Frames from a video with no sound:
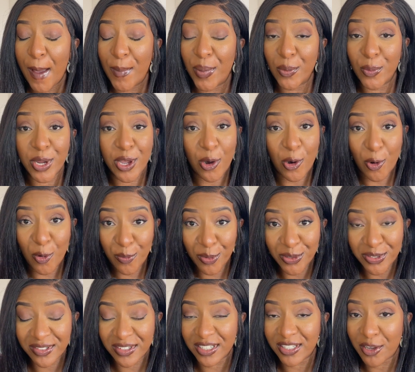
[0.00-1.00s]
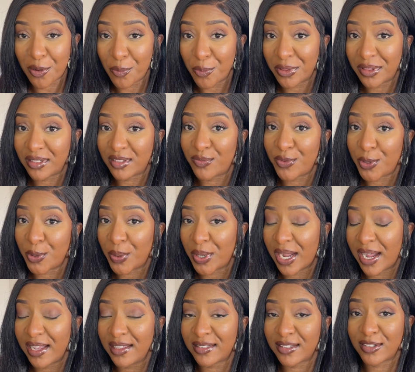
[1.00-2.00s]
But we are almost done with this video,
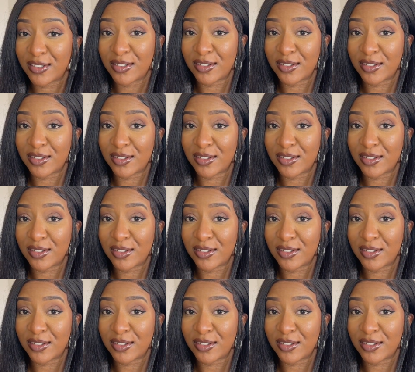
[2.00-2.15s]
guys.